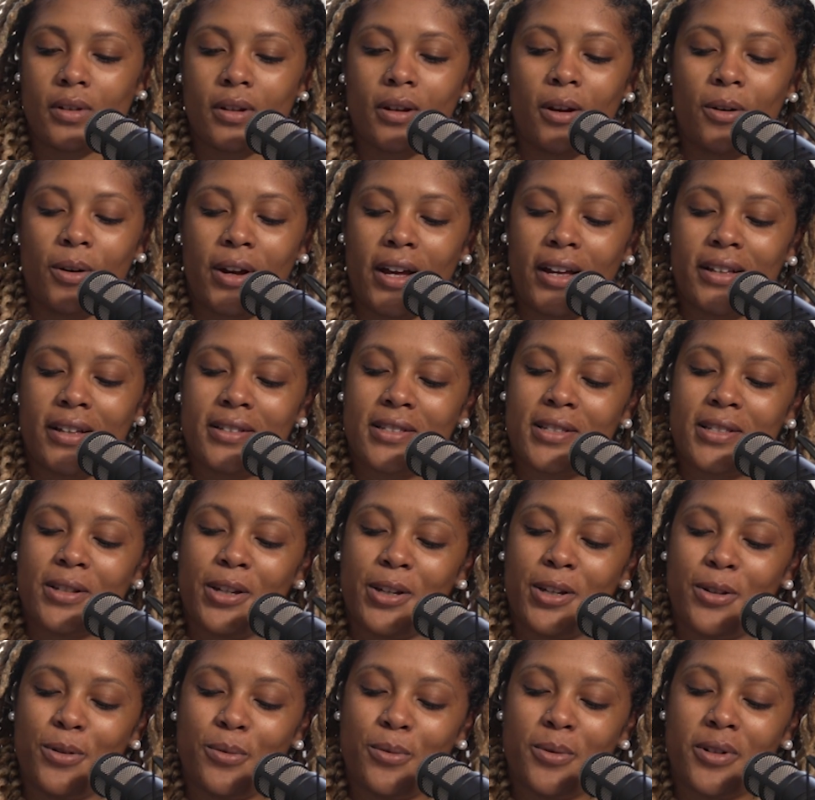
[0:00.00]
Okay, so
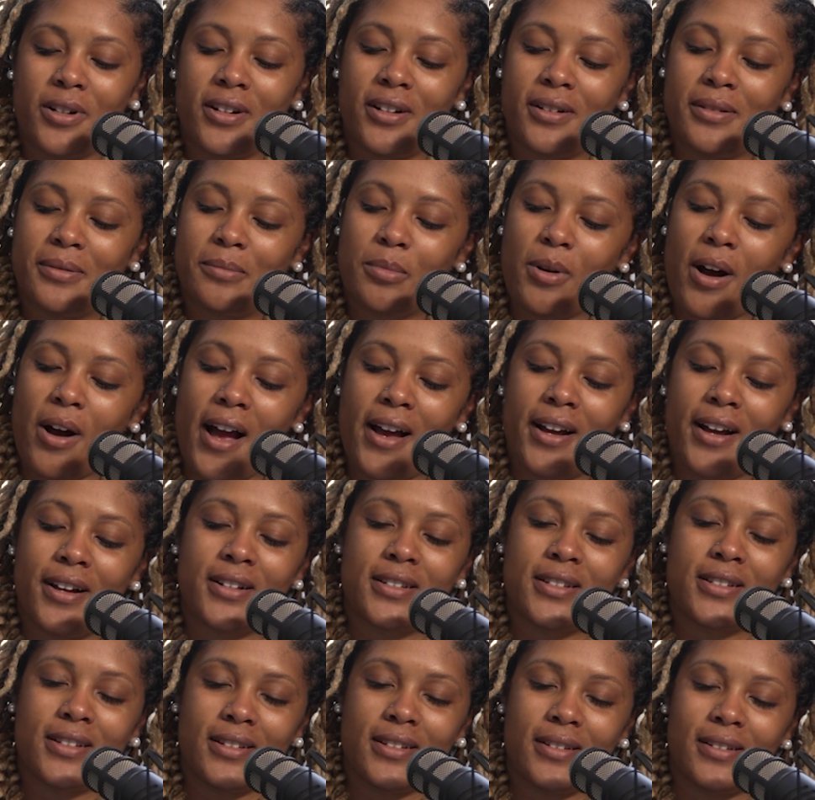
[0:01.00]
you were, prior
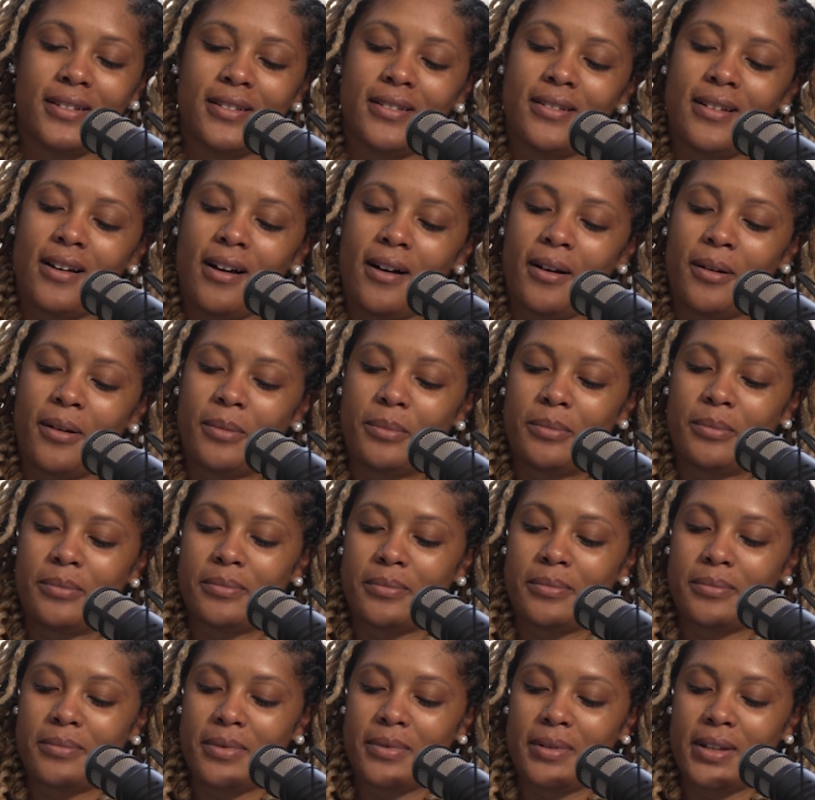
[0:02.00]
to
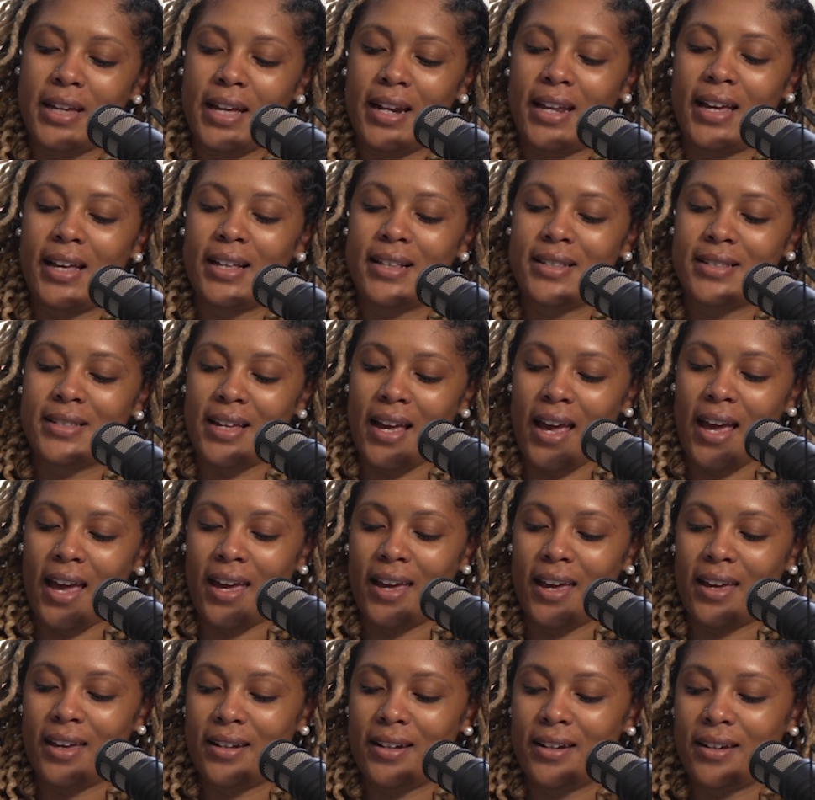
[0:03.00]
getting into
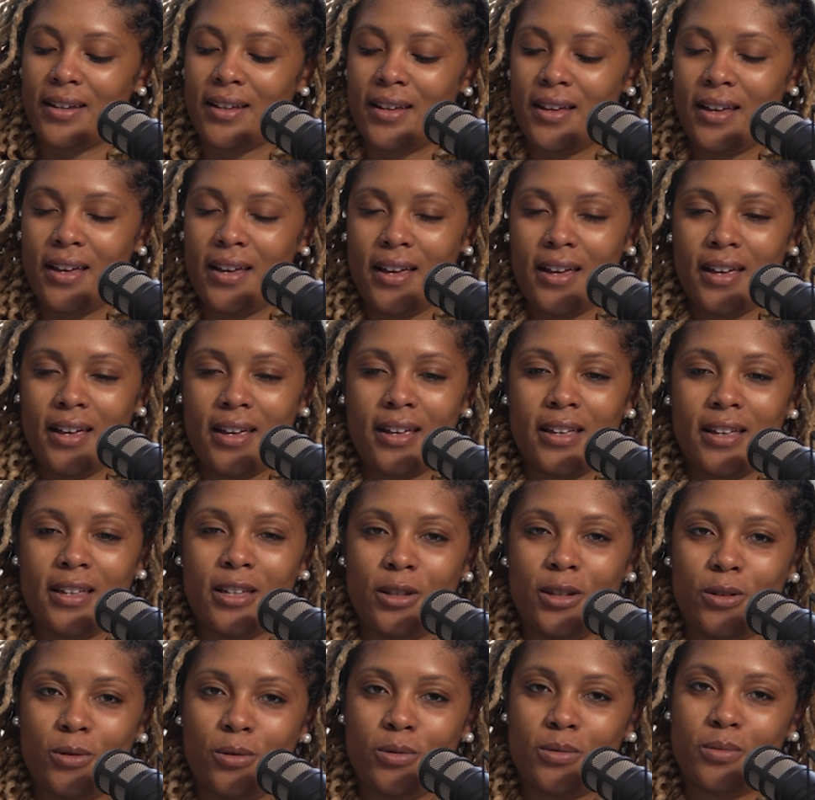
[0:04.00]
HAND,
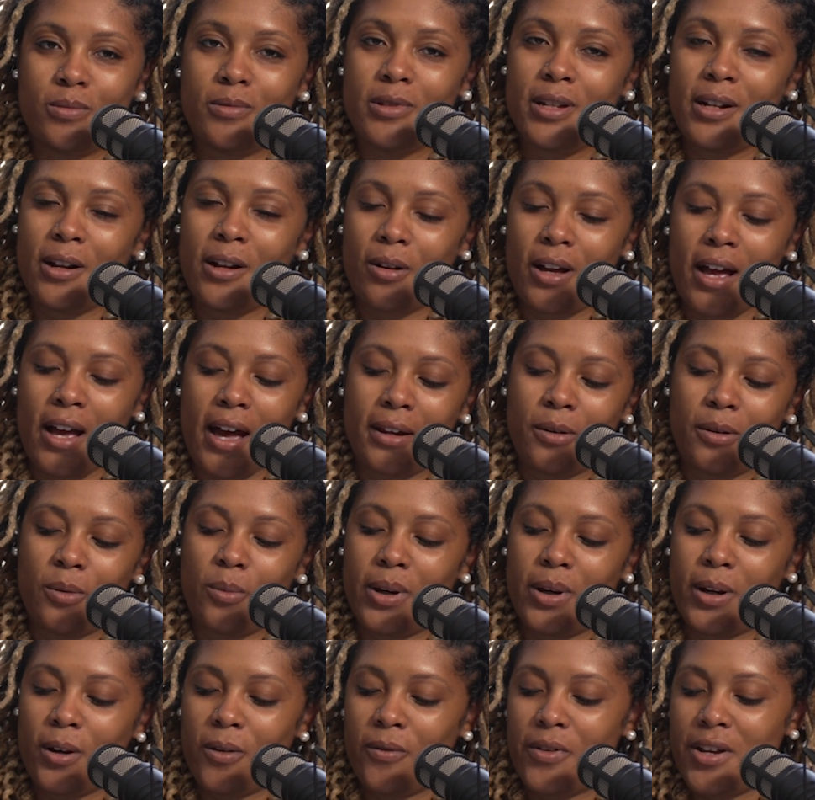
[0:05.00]
you kind of
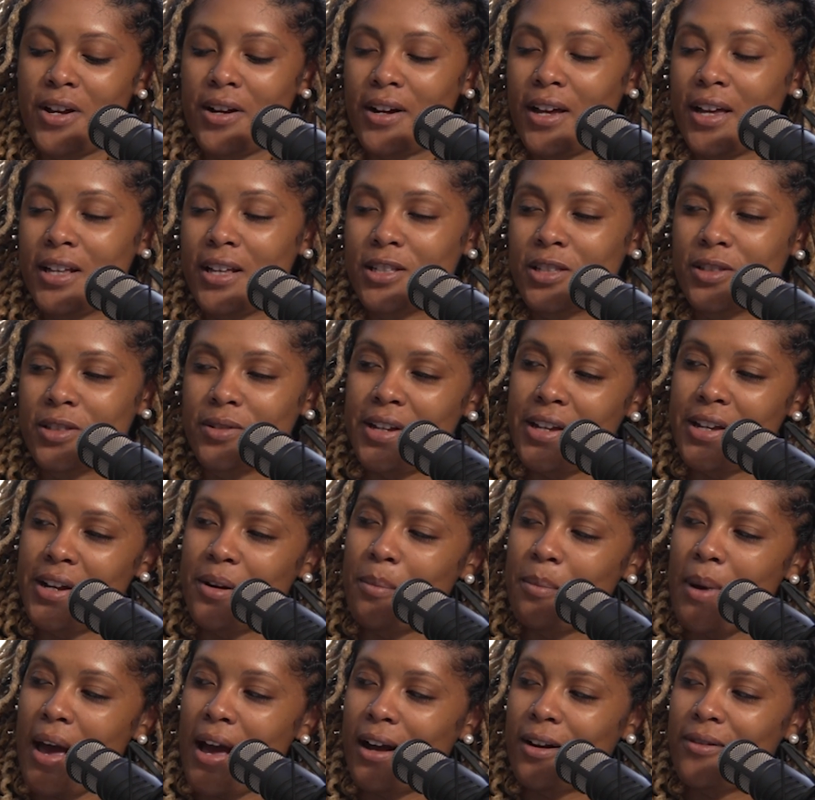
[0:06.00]
went over your history and your
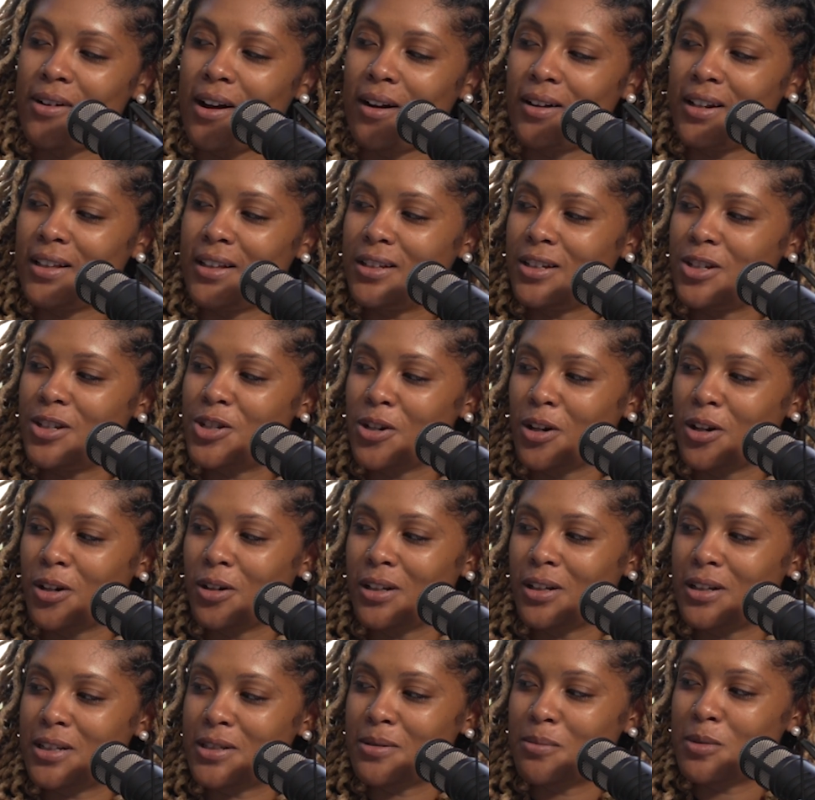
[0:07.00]
background in the
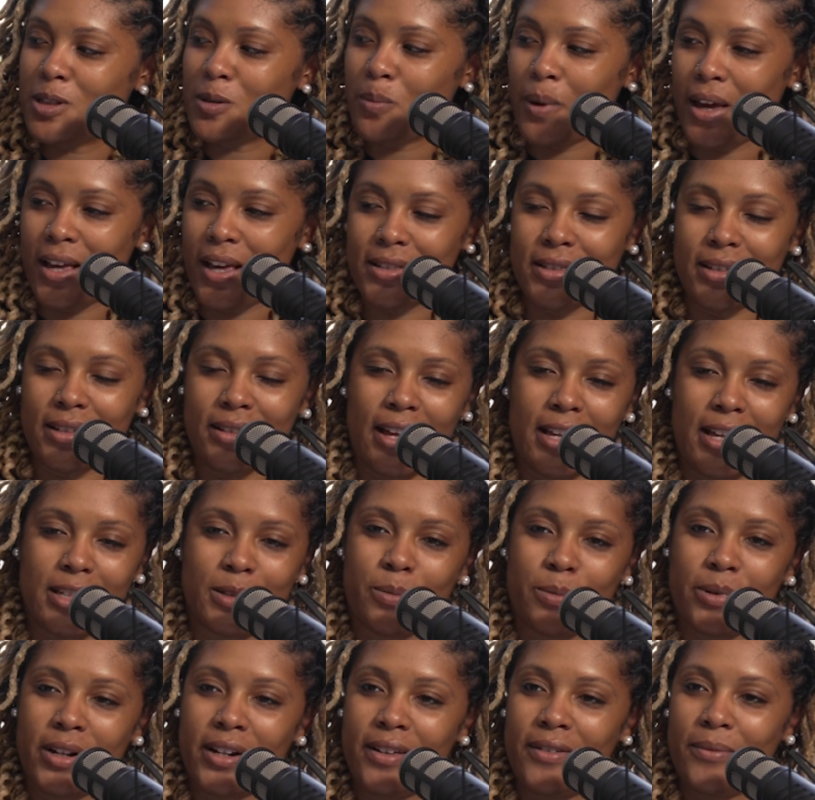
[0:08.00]
journalism space, and that's
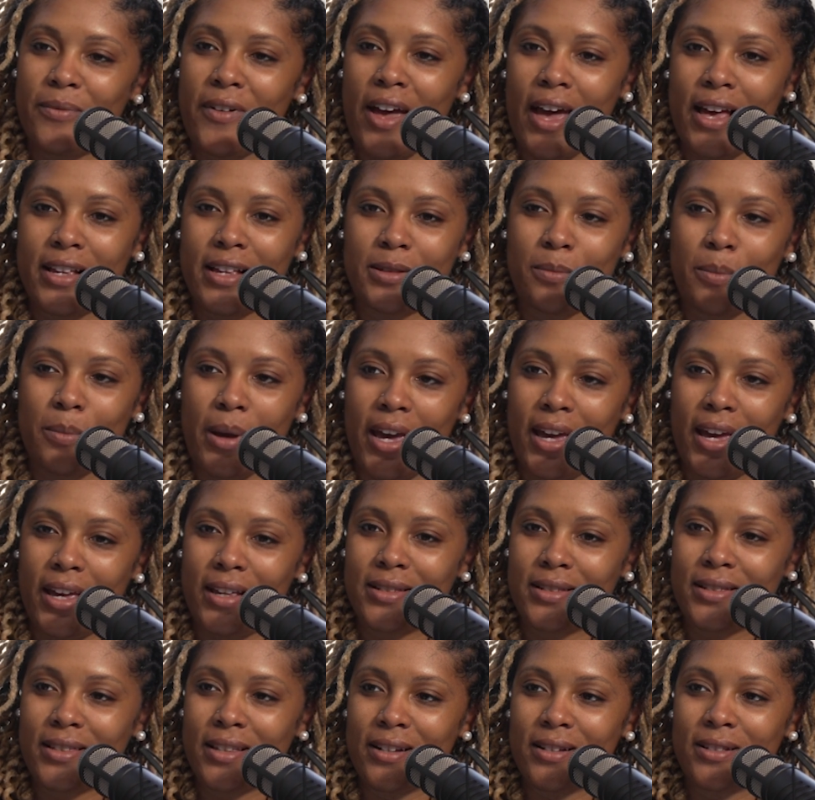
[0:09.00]
pretty
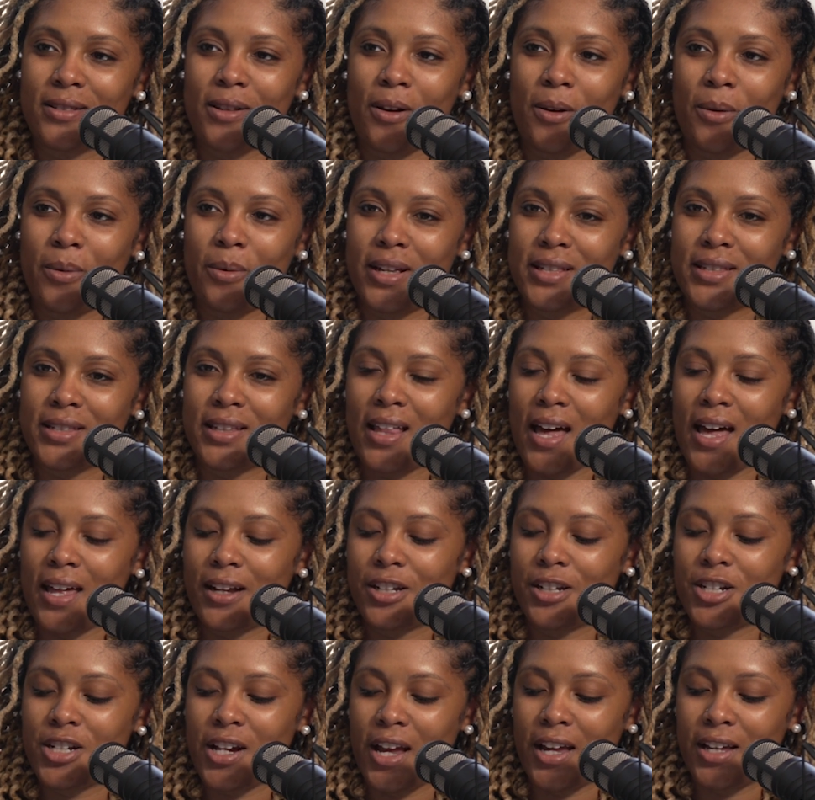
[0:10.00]
fast-paced. There's always a lot
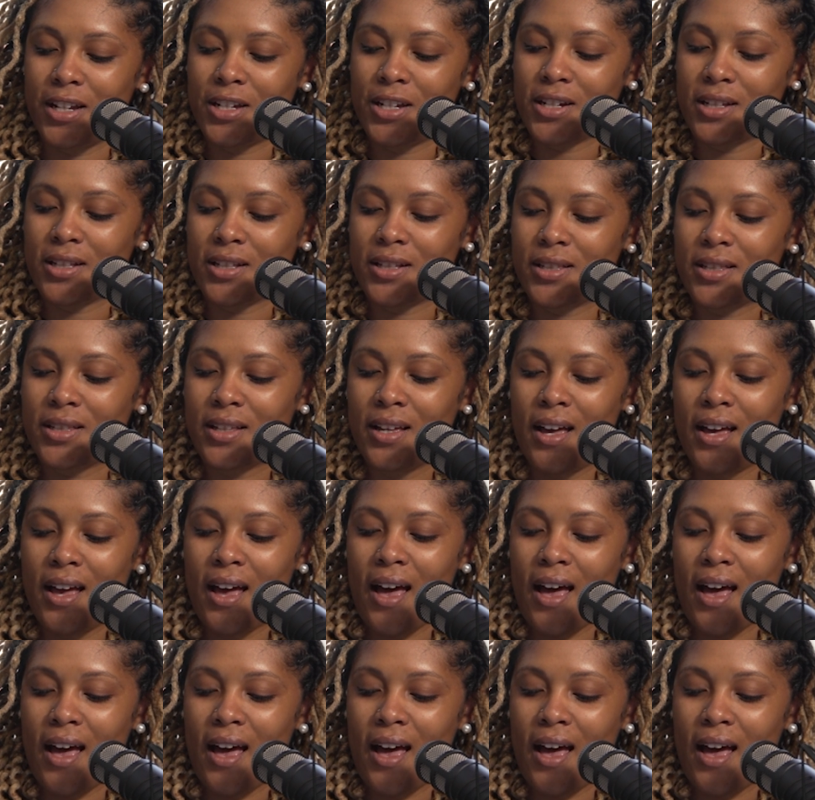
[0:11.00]
of changes.